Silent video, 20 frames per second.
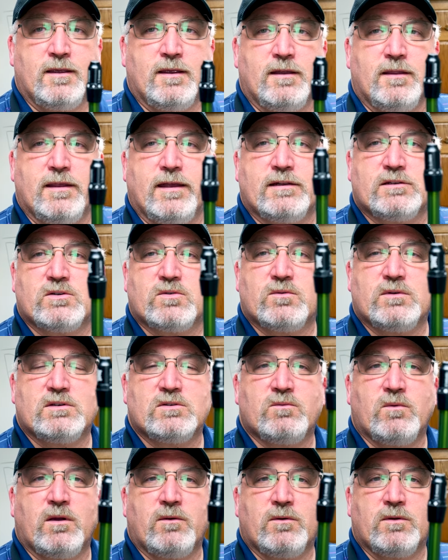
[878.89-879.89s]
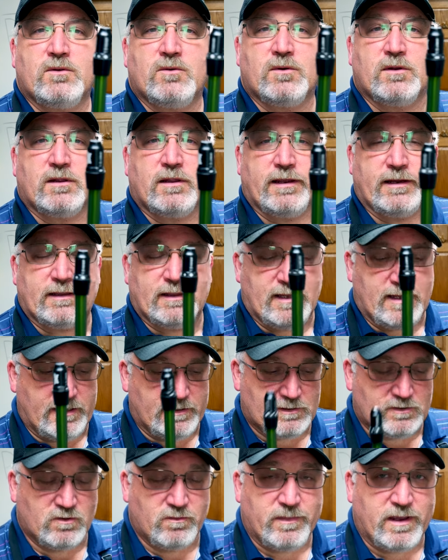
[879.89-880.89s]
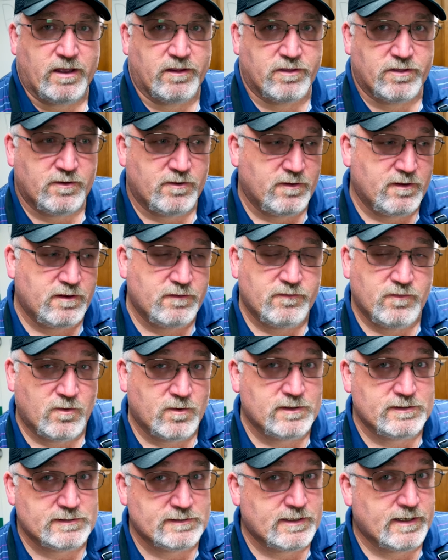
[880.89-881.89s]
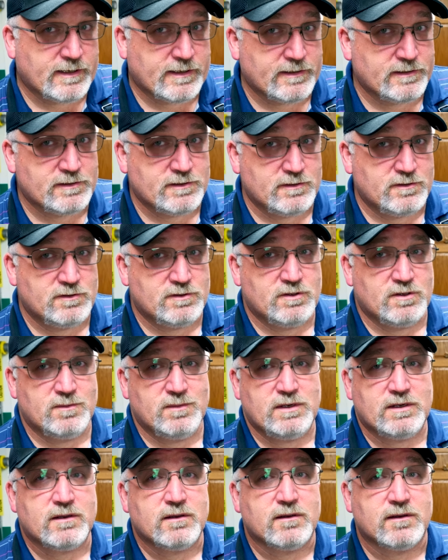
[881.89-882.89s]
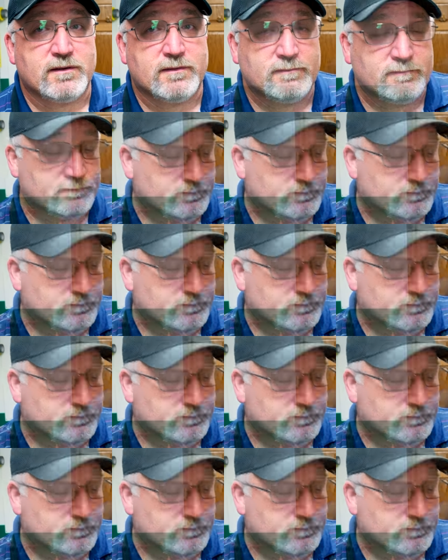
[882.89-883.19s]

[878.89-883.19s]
And that's the reason why we're doing it like that. So about 30 to 40 seconds and you should be good.